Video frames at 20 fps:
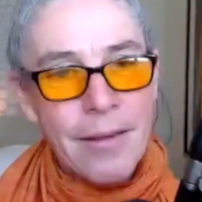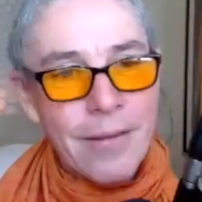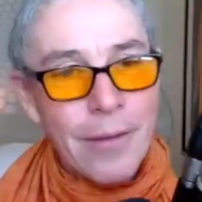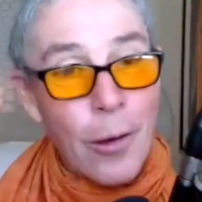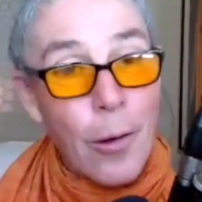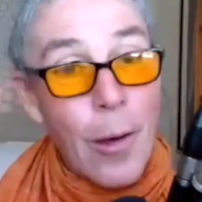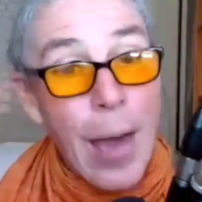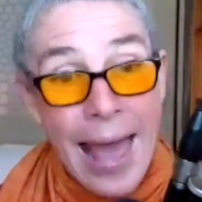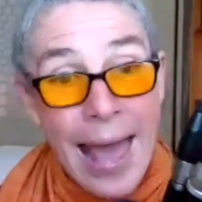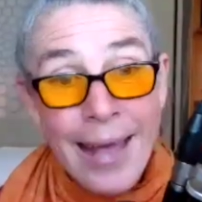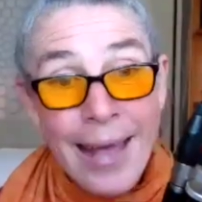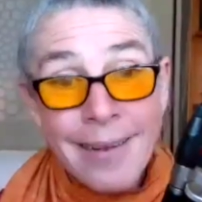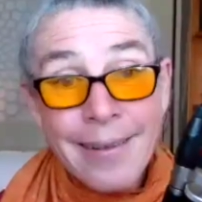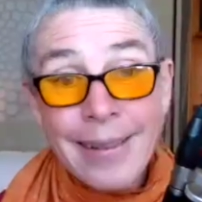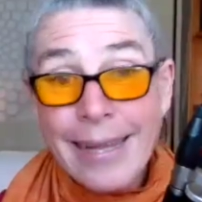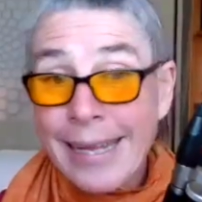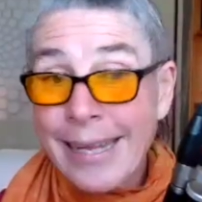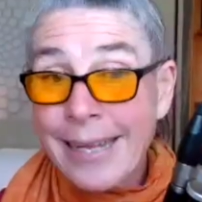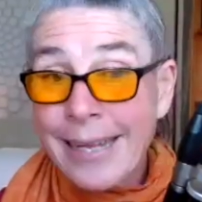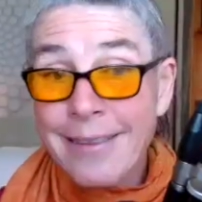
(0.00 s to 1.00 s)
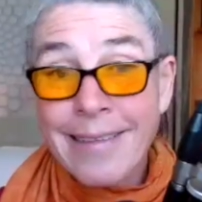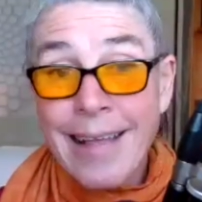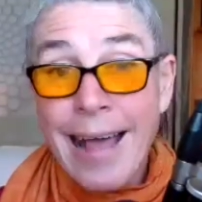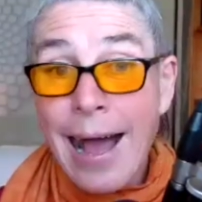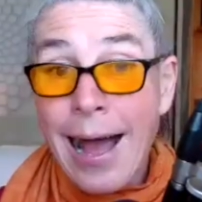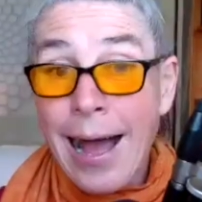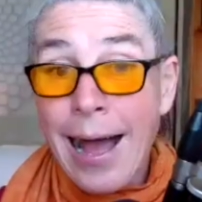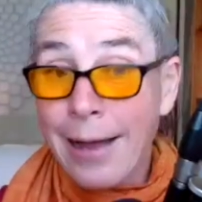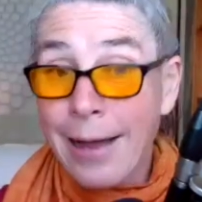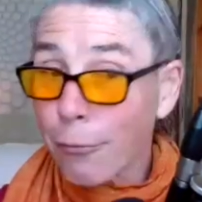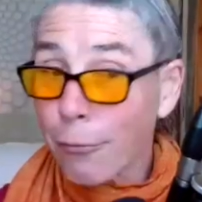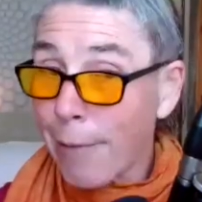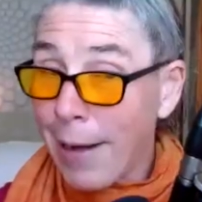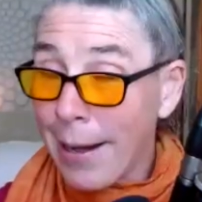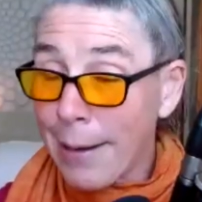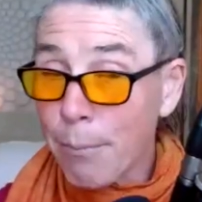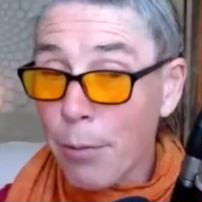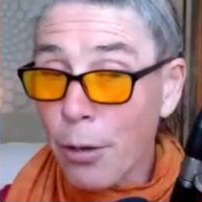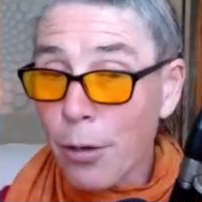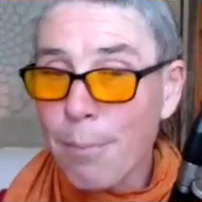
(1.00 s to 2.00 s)
So, at its heart,
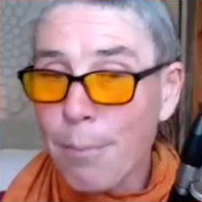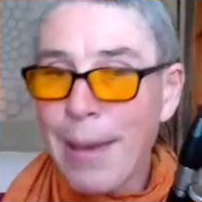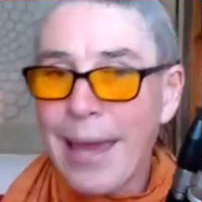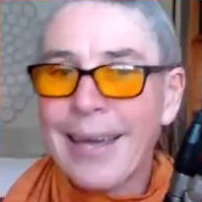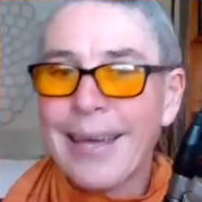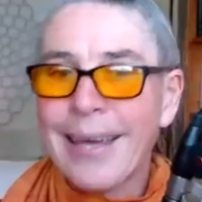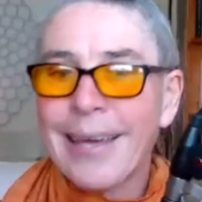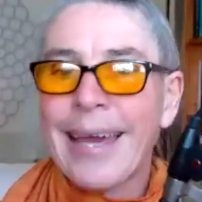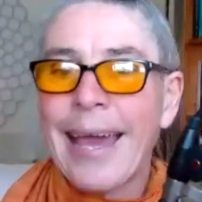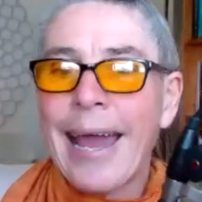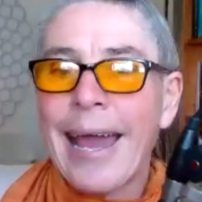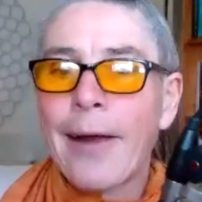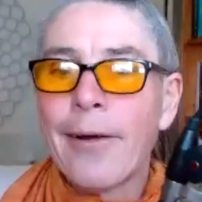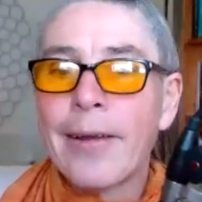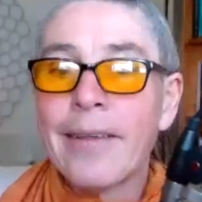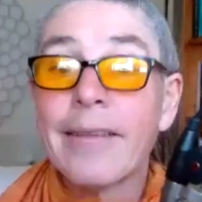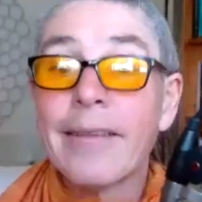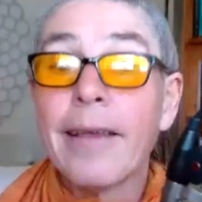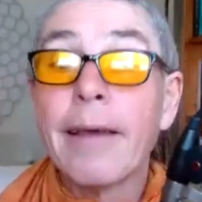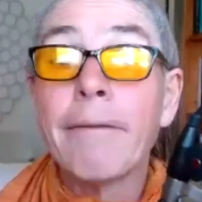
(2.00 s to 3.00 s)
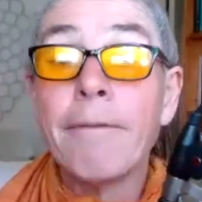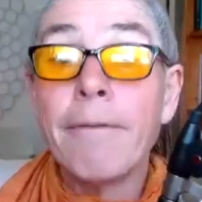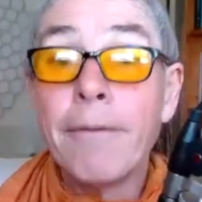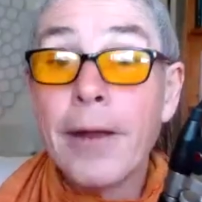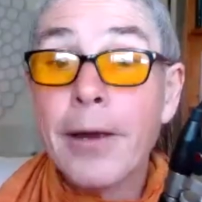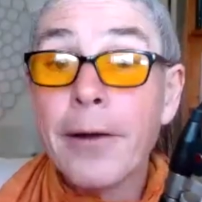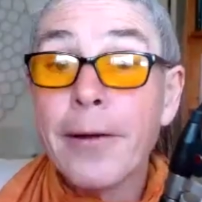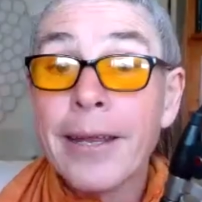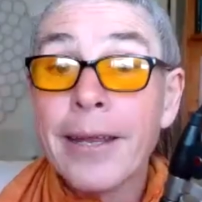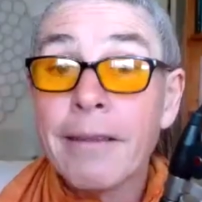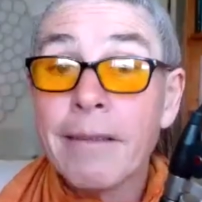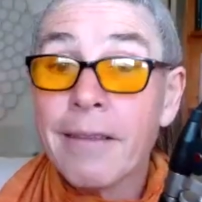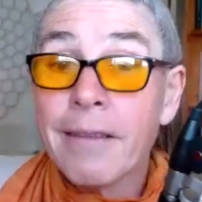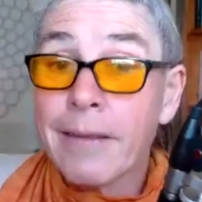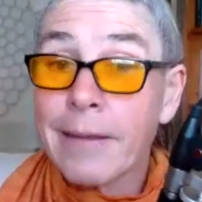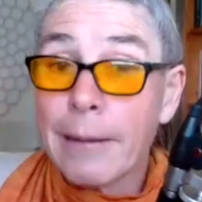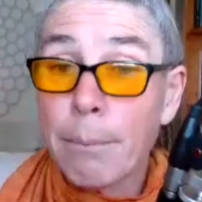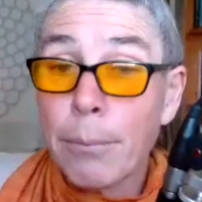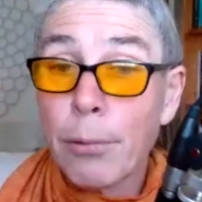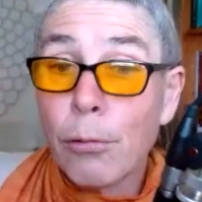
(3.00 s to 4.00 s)
Rainbow Maker carries a very
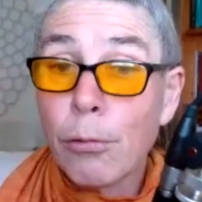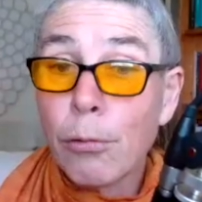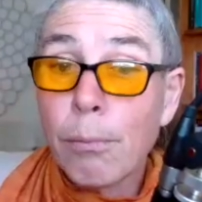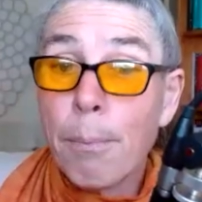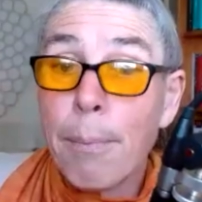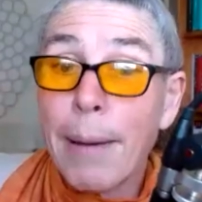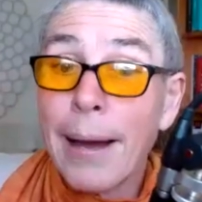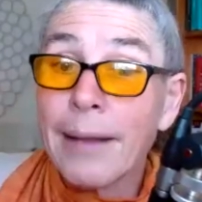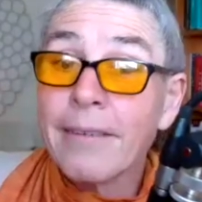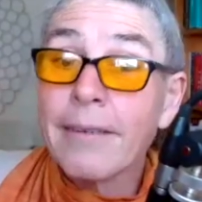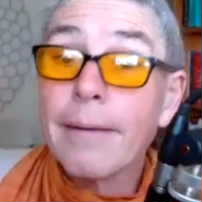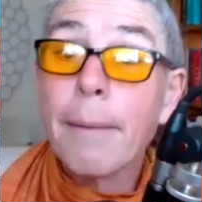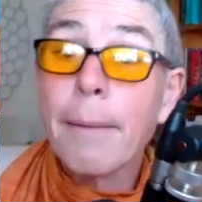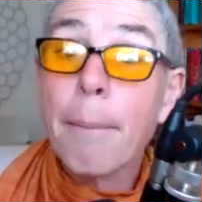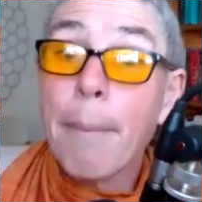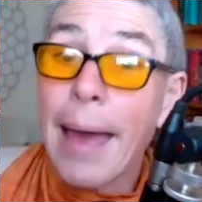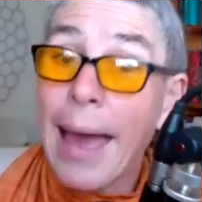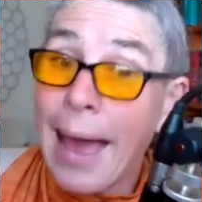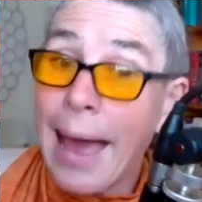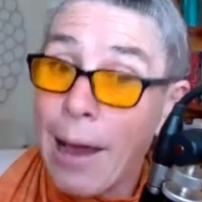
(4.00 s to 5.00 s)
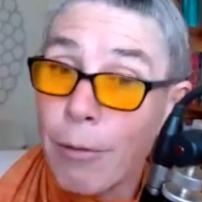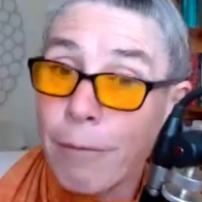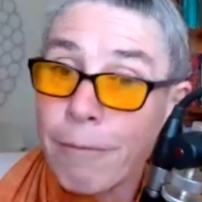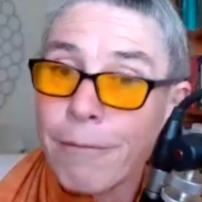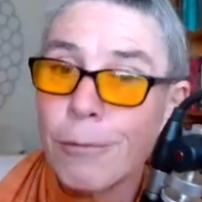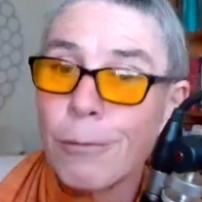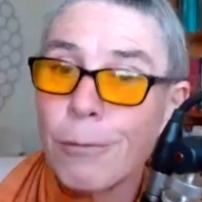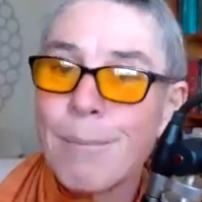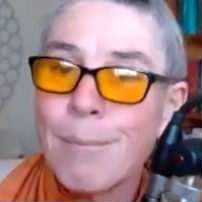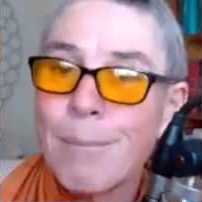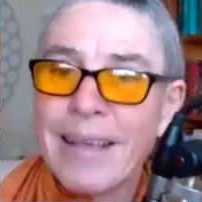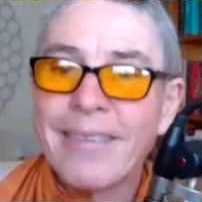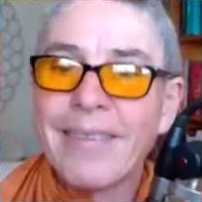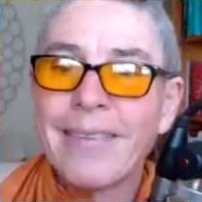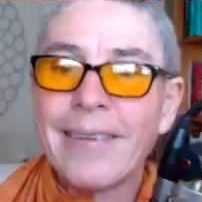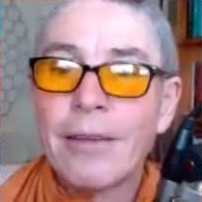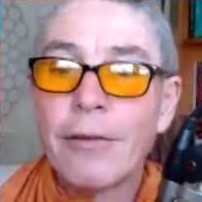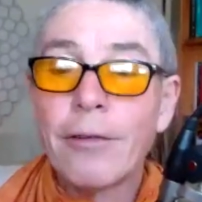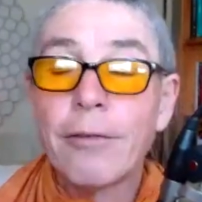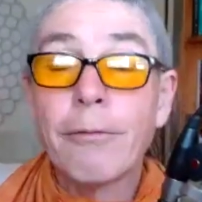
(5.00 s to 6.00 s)
simple but powerful
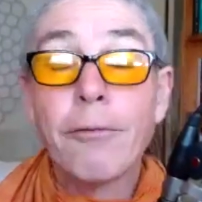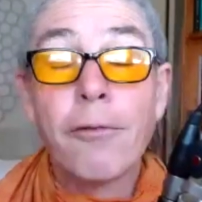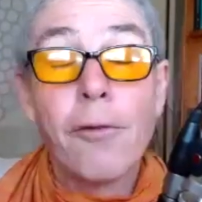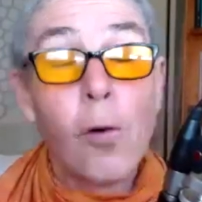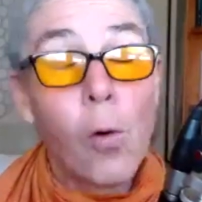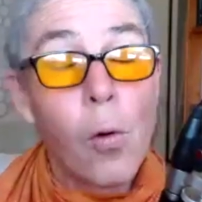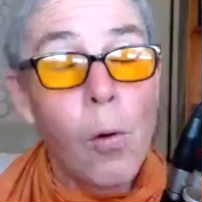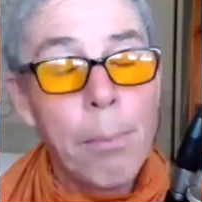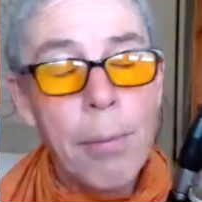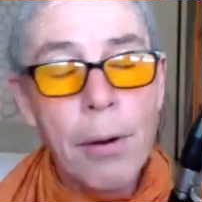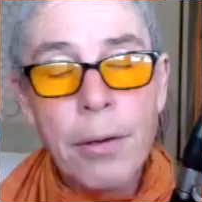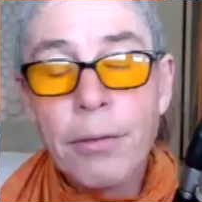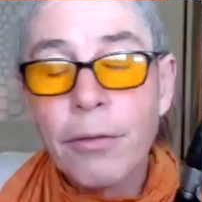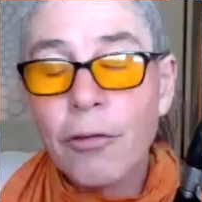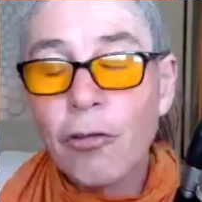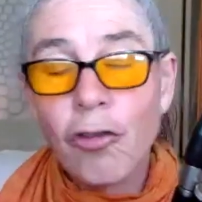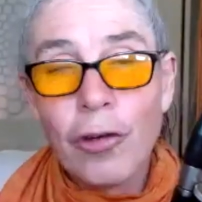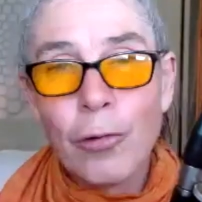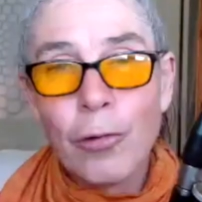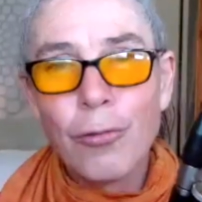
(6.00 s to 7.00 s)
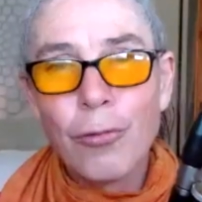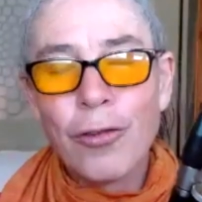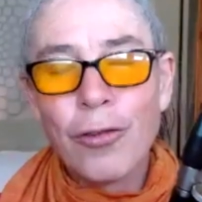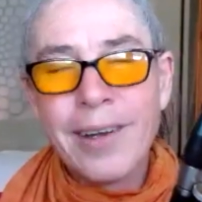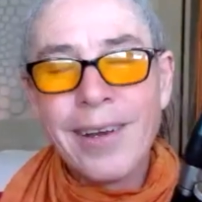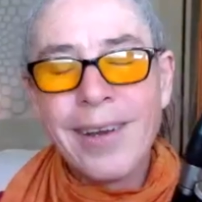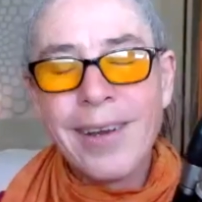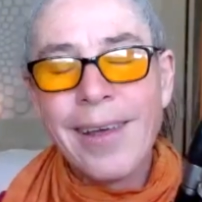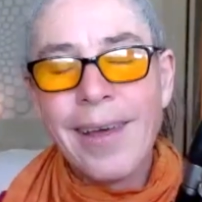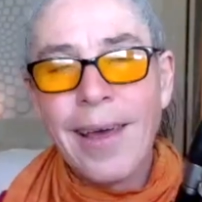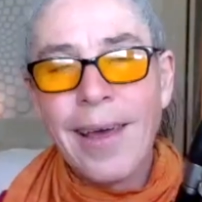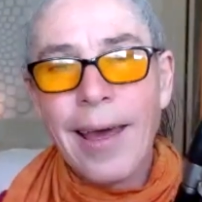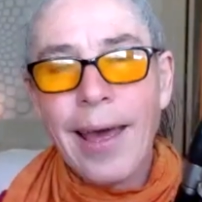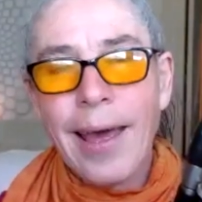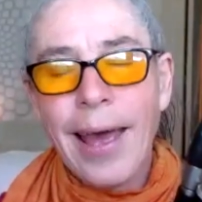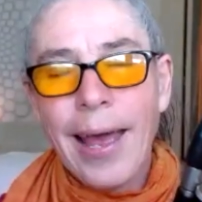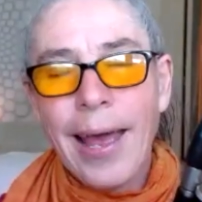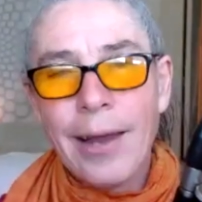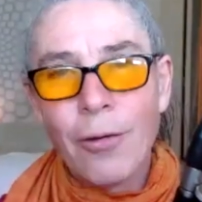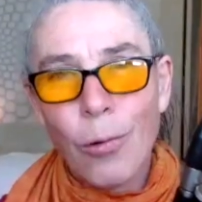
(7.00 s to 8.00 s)
message for both children
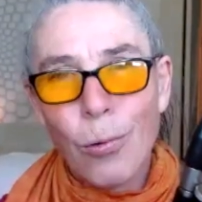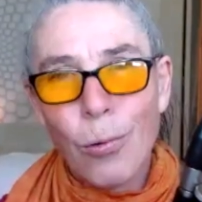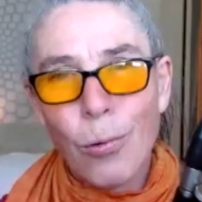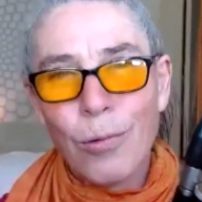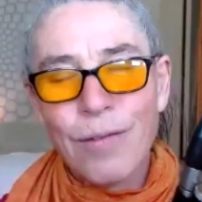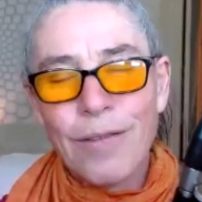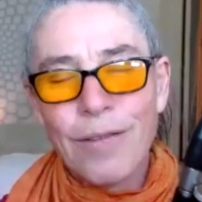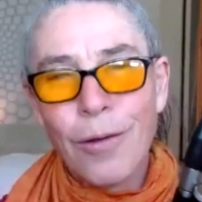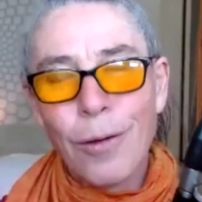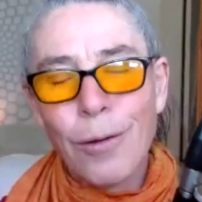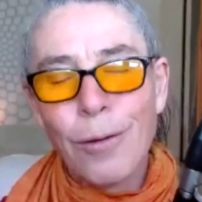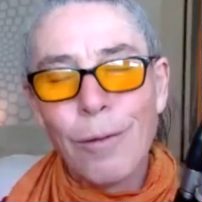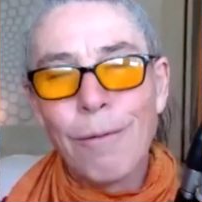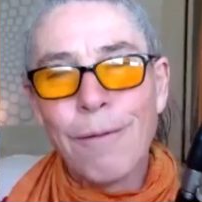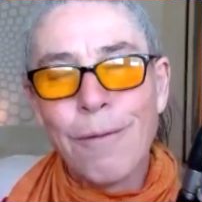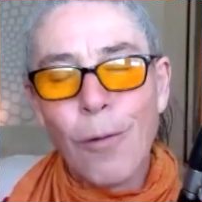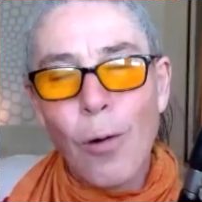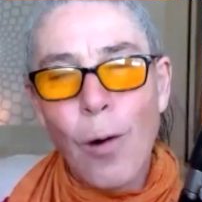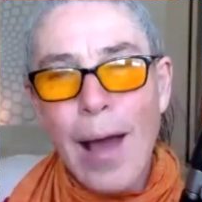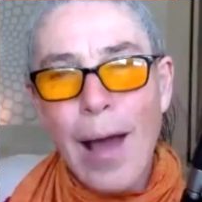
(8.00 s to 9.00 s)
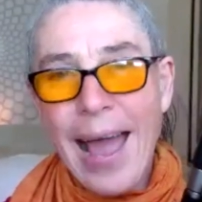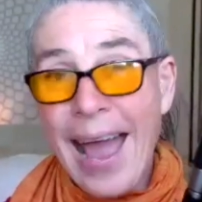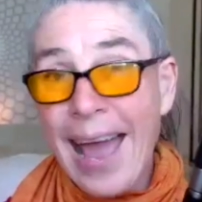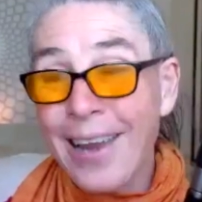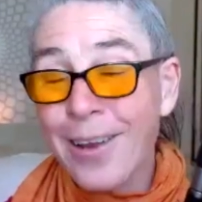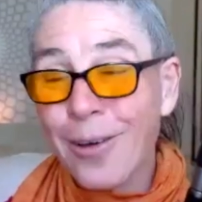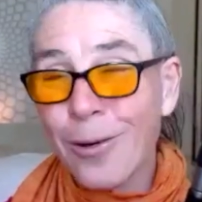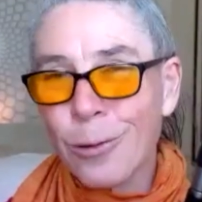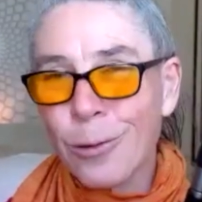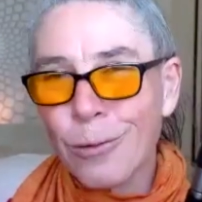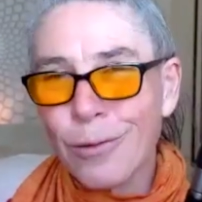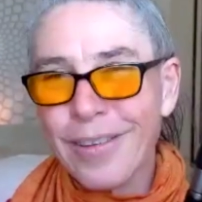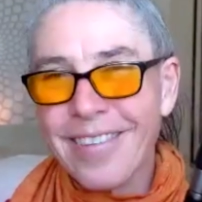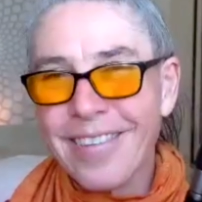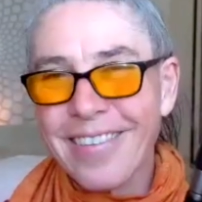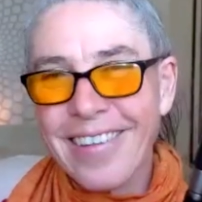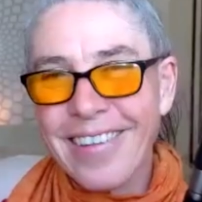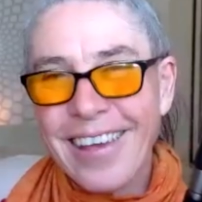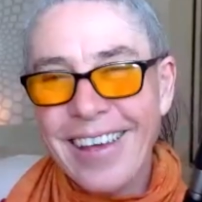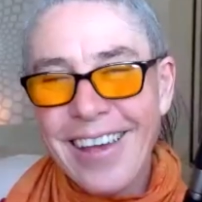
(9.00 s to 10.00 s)
and also for
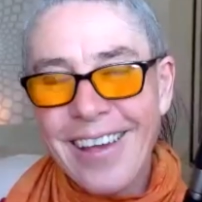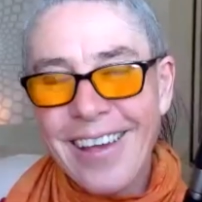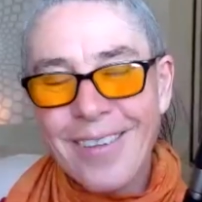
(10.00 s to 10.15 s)
adults.